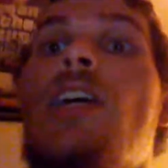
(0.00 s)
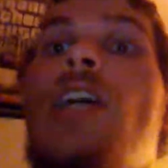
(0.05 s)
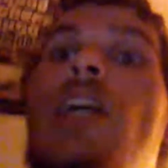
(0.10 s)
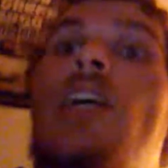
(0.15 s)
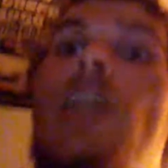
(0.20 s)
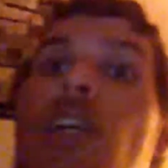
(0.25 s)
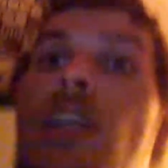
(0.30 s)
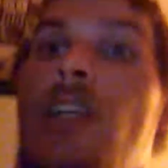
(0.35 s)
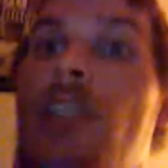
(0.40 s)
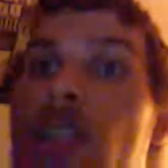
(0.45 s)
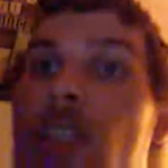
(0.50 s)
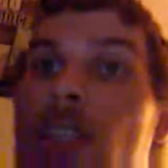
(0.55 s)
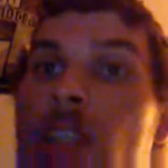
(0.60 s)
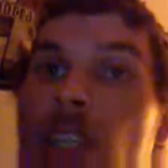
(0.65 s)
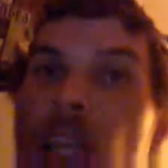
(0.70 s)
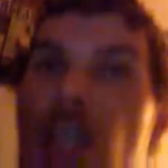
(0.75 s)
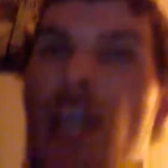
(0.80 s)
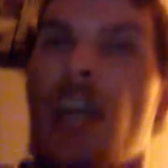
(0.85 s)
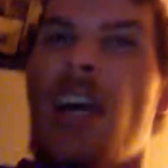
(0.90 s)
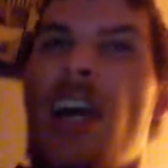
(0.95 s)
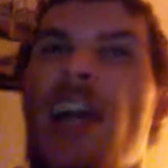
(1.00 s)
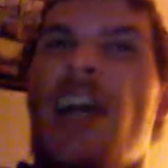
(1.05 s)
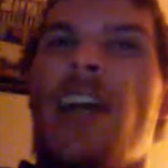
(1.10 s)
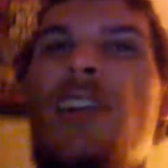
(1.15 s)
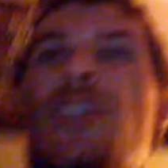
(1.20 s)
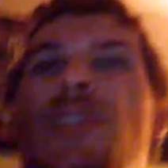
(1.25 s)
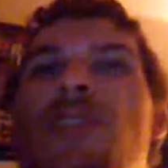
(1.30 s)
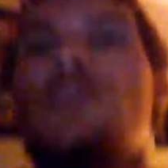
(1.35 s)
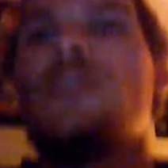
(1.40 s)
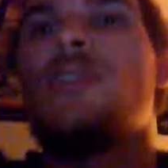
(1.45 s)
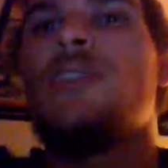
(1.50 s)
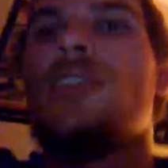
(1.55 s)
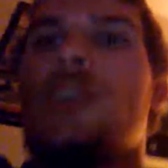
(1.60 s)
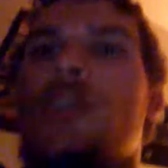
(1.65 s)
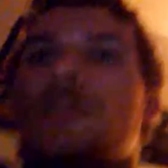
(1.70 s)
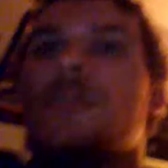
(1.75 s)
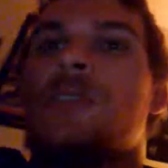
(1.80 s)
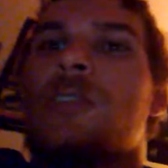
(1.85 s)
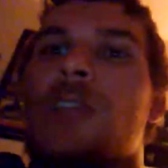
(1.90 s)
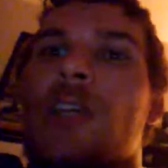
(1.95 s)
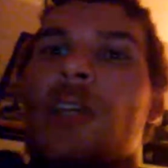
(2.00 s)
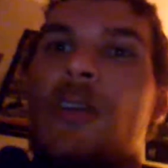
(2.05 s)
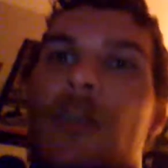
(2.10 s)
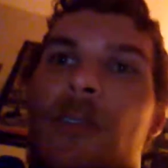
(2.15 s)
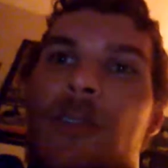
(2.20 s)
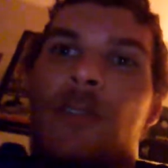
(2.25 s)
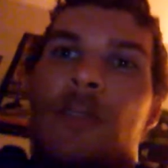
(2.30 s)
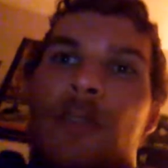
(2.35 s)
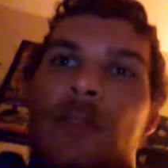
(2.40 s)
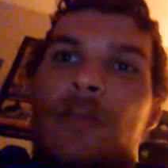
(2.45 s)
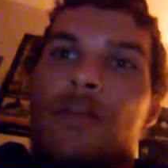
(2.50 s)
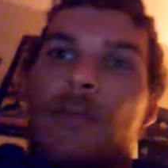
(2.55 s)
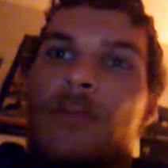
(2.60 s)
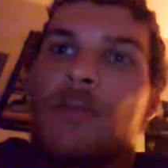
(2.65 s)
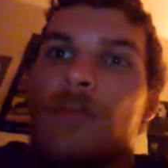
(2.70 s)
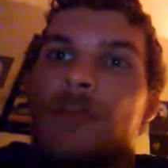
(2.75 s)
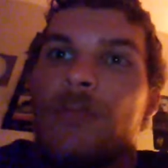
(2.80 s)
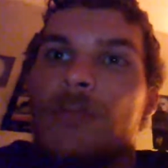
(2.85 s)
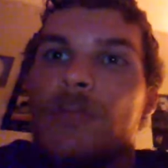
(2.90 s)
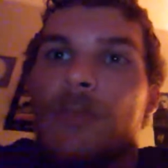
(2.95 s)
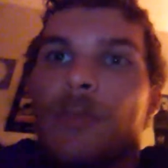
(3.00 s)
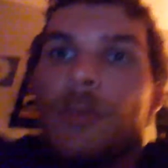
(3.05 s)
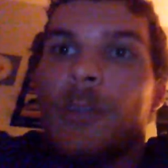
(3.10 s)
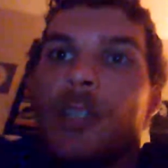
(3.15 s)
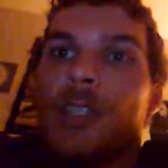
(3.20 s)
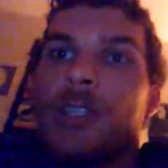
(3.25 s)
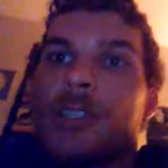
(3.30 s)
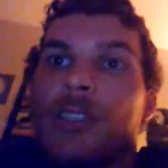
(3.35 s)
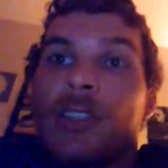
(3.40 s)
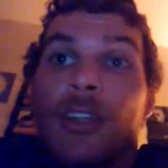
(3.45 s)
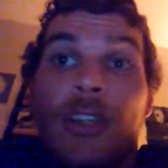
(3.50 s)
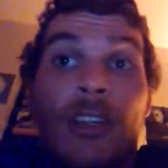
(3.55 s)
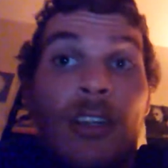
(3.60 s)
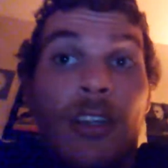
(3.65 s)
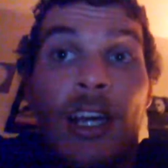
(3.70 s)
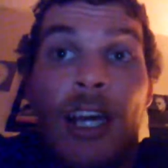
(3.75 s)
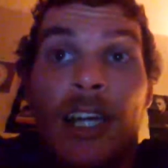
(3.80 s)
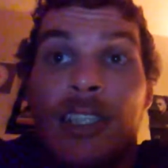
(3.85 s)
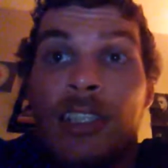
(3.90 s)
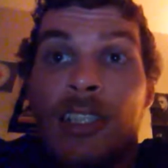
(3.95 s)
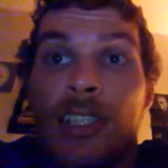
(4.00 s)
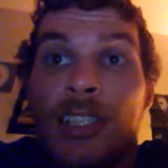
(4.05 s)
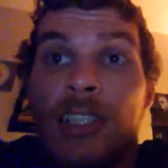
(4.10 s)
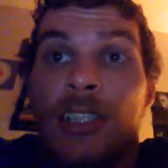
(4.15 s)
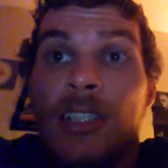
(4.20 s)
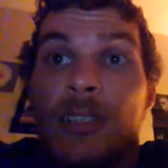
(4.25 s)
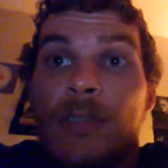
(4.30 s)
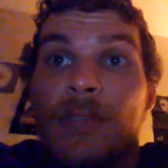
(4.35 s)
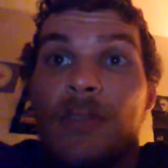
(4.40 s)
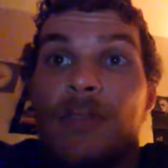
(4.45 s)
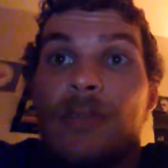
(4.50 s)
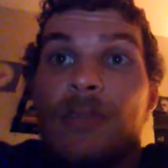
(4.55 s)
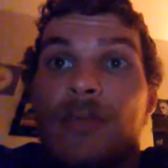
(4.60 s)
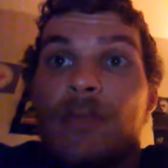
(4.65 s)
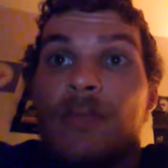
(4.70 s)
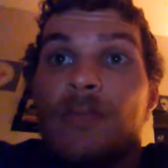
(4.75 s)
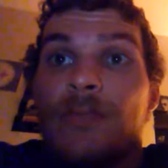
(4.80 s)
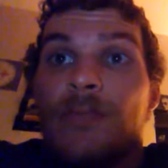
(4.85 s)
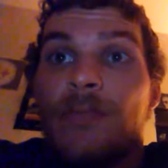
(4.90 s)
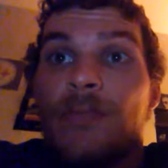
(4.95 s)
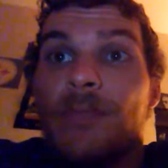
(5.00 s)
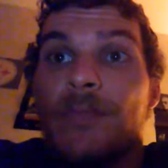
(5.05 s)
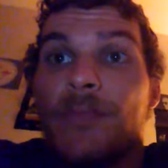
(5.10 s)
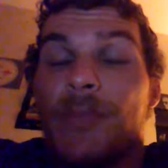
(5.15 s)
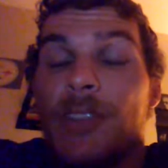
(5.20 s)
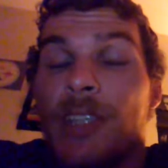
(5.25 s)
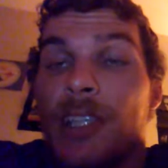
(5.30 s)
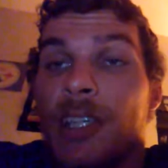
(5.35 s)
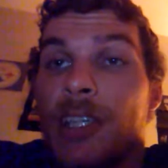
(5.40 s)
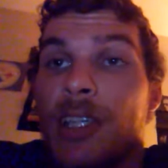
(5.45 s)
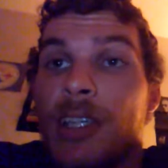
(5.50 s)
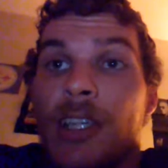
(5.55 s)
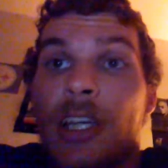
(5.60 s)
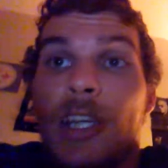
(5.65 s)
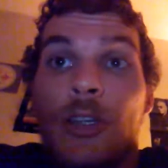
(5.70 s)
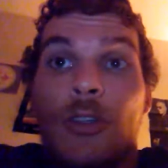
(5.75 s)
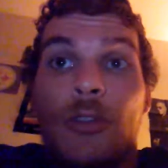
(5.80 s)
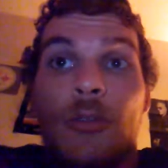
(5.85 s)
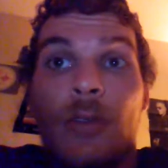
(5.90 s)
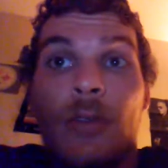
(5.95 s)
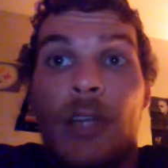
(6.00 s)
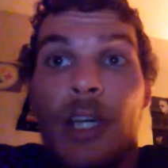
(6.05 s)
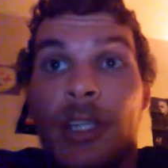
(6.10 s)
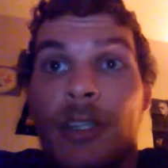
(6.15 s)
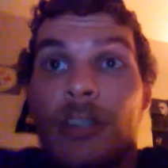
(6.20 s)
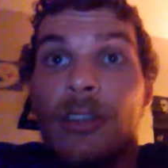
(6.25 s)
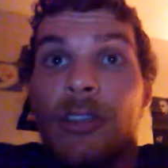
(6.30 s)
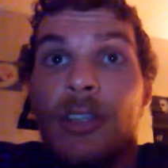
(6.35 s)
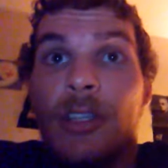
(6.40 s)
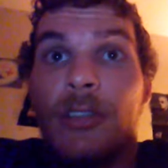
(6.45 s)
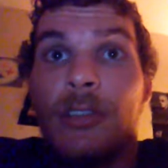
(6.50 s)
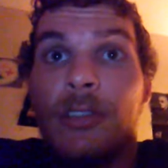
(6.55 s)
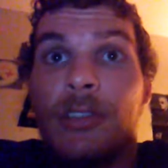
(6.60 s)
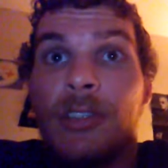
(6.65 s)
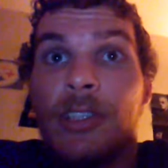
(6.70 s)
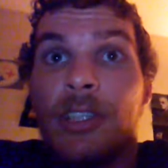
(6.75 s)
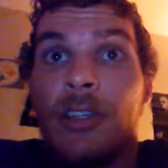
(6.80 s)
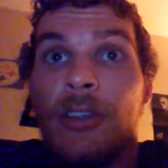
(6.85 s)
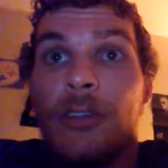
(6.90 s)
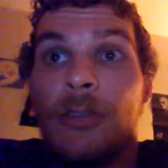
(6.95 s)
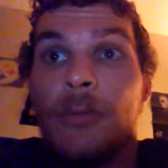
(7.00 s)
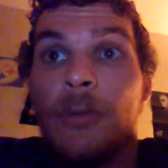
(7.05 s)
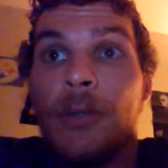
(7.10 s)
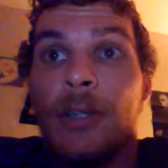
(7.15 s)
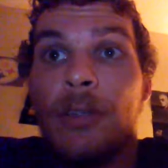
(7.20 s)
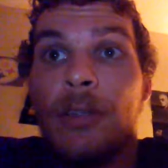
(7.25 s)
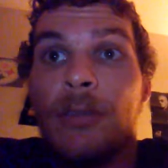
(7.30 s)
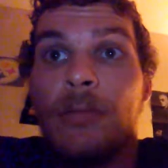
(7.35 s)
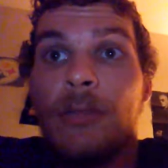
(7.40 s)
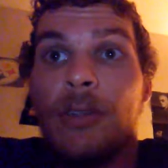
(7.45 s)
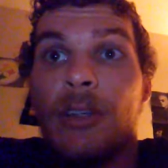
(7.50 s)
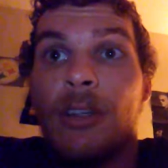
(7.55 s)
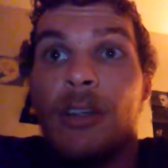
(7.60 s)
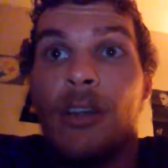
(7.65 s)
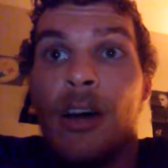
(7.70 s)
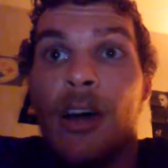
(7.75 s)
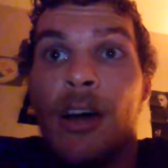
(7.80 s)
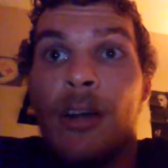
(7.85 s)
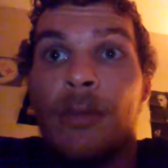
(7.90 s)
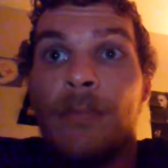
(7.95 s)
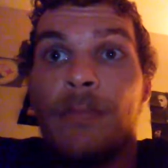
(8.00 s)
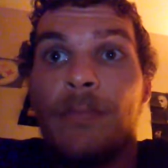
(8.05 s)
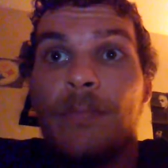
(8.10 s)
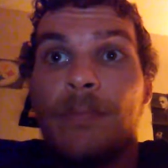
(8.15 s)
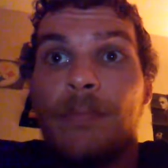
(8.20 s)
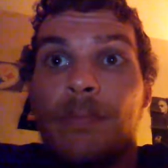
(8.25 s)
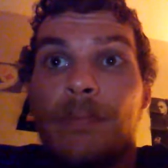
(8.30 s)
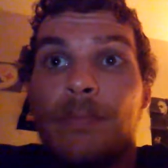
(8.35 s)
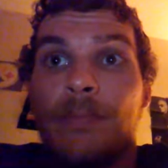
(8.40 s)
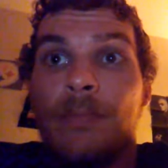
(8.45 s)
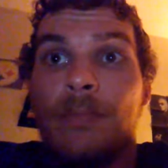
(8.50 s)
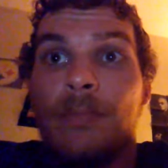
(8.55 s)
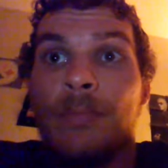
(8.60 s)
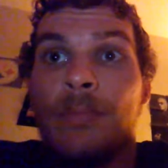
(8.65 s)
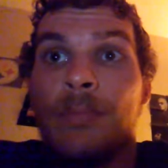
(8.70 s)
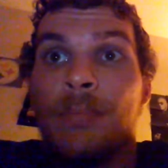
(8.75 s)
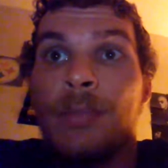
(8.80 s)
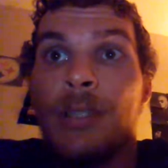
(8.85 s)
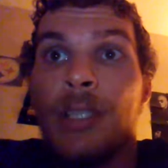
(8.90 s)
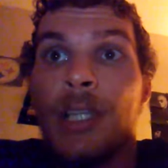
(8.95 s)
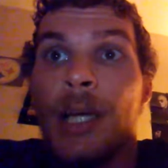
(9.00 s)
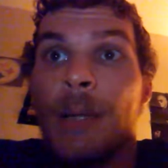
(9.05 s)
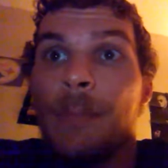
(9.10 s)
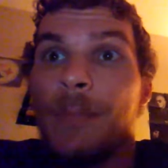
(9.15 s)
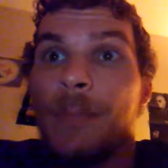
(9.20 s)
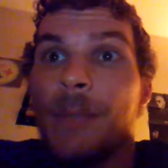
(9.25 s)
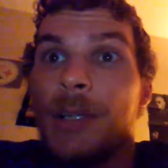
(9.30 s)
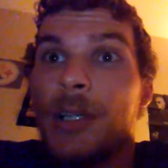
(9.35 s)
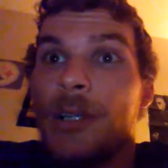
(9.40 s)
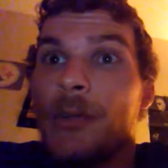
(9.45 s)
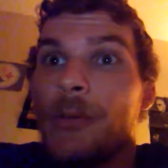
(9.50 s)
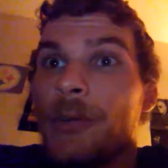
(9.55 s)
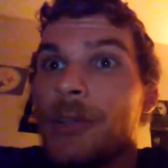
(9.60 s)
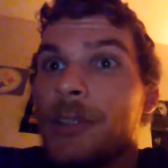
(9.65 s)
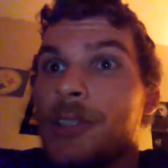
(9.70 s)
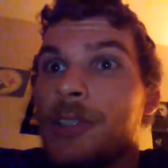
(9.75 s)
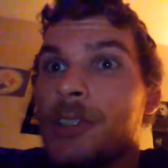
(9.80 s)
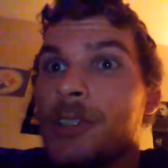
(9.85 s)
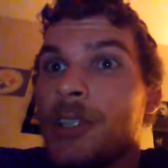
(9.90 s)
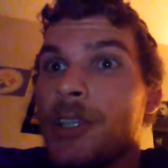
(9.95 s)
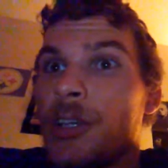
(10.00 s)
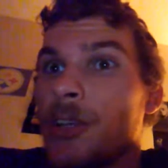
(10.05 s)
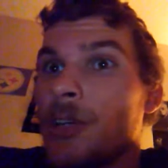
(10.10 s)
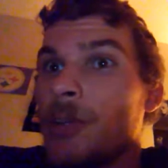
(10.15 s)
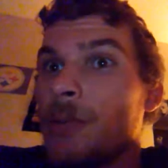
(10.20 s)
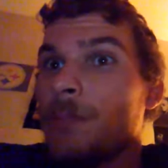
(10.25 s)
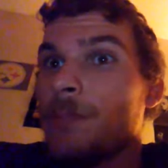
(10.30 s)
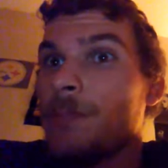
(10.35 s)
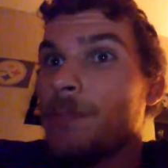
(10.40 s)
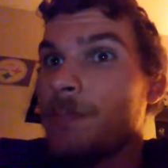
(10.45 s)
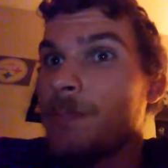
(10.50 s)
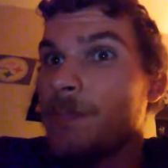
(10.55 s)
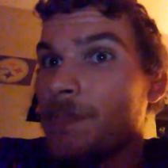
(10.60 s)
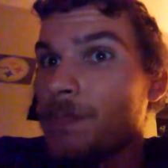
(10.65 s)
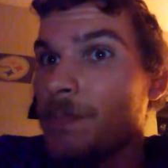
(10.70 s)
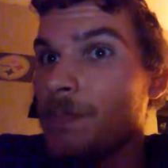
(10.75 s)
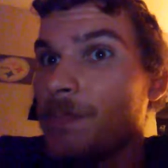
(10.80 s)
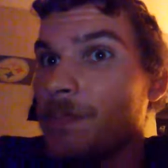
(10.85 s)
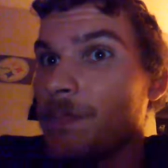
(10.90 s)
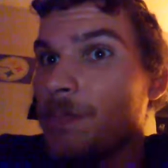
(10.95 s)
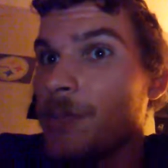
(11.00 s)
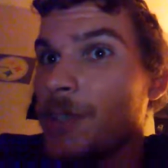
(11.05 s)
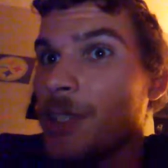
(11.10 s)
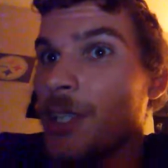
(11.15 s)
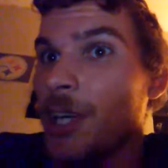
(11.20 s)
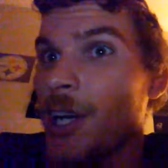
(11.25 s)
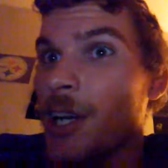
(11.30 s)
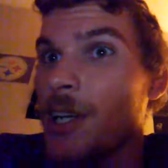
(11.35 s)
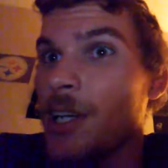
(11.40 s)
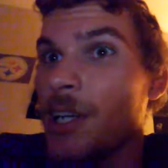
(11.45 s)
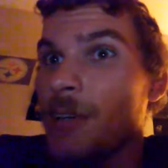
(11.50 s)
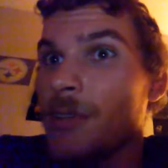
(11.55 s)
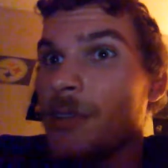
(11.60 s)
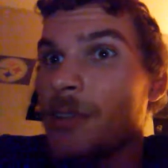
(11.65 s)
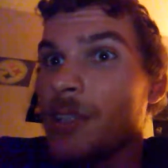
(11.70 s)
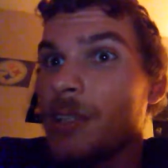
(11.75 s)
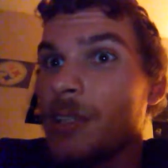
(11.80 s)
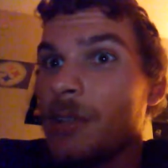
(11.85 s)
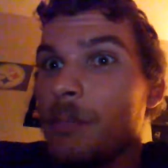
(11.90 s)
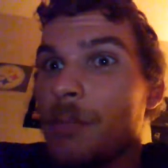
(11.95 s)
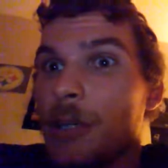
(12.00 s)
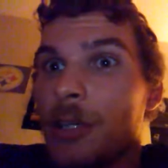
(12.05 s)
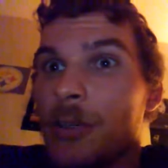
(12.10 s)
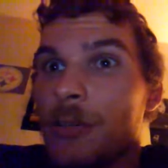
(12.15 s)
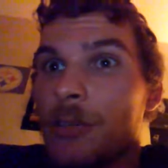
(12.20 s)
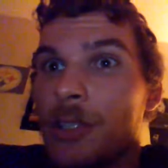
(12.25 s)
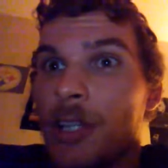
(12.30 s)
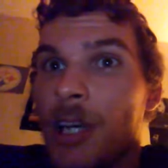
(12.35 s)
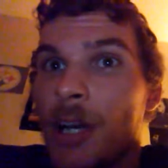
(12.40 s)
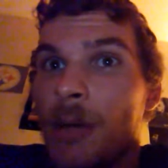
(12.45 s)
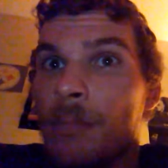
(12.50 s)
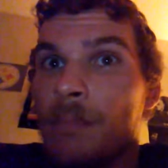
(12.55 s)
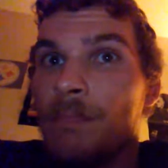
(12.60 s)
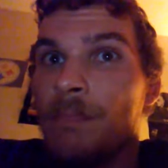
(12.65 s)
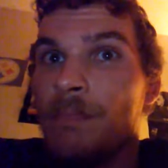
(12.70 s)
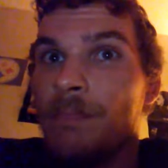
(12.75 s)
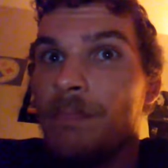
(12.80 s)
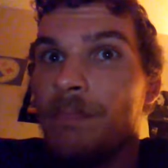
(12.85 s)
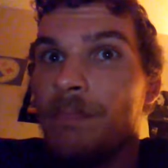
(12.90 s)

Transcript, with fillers: And I know the Lynyrd Skynyrd's one's a classic, and I do like the Lynyrd Skynyrd one a lot, but I'm going to say Shinedown did a better job.